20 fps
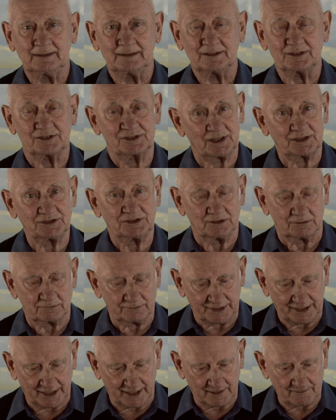Such a
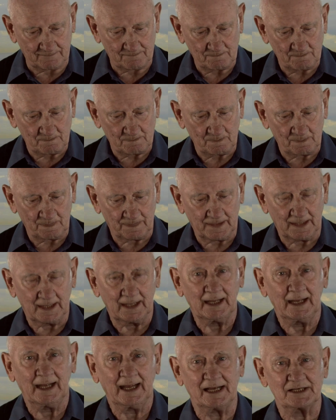reading
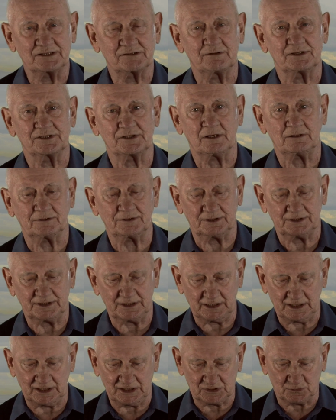has resulted
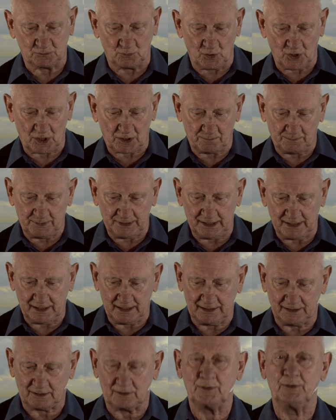in his work being
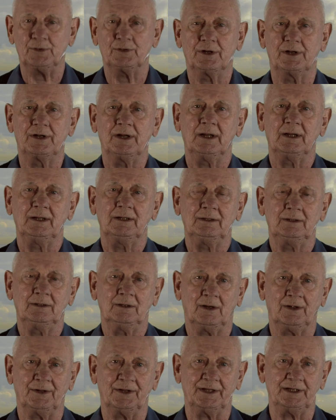included
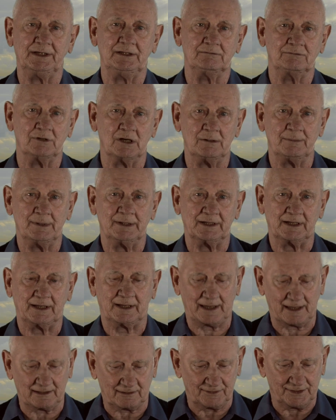on the Roman
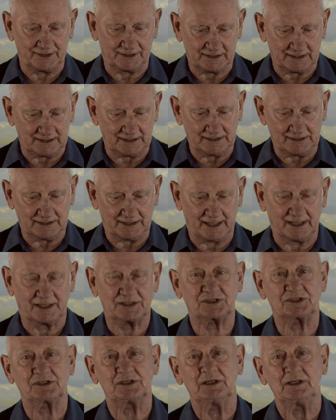Catholic
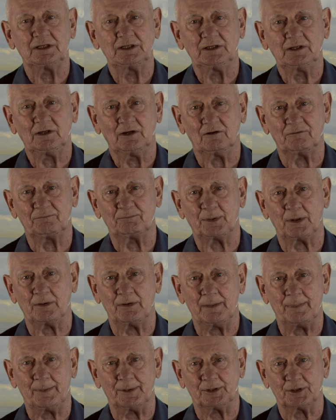Index of
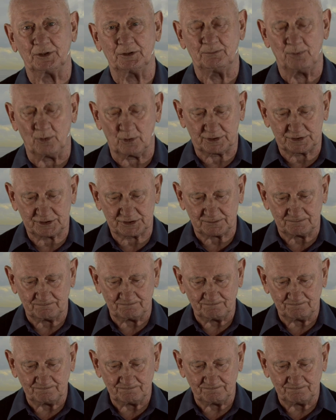Prohibited Books